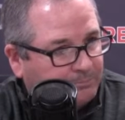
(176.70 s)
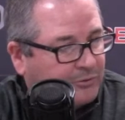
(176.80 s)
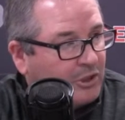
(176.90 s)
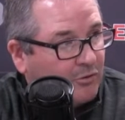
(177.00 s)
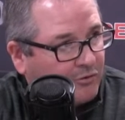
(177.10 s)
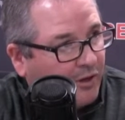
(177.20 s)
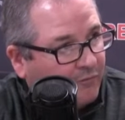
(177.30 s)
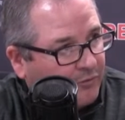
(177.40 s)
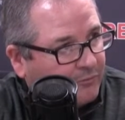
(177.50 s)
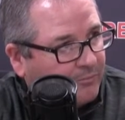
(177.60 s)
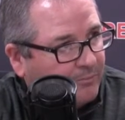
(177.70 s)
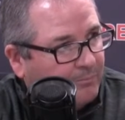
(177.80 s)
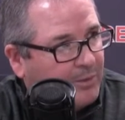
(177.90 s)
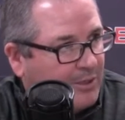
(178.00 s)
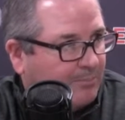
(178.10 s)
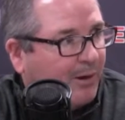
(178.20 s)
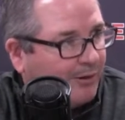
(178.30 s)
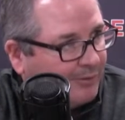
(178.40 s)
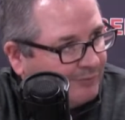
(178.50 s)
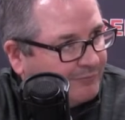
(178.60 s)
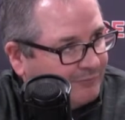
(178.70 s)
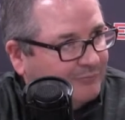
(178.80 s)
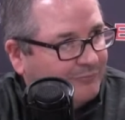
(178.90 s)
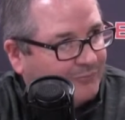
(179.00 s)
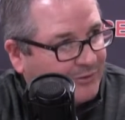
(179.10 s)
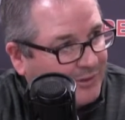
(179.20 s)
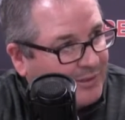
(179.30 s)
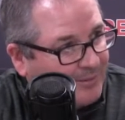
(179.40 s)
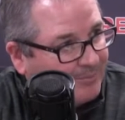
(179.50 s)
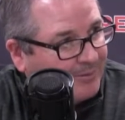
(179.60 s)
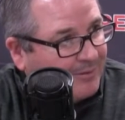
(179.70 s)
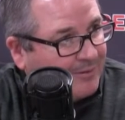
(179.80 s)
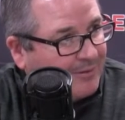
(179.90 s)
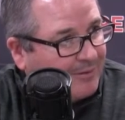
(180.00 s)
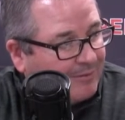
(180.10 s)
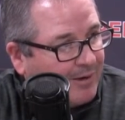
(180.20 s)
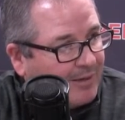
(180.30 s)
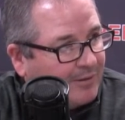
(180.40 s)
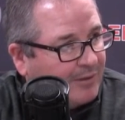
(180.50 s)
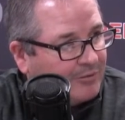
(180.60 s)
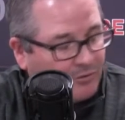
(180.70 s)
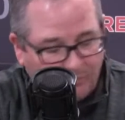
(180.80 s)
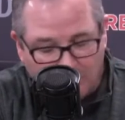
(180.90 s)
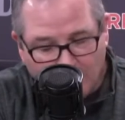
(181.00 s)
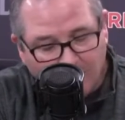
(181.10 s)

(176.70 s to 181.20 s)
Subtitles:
see yourself as being a part of the team, right? And so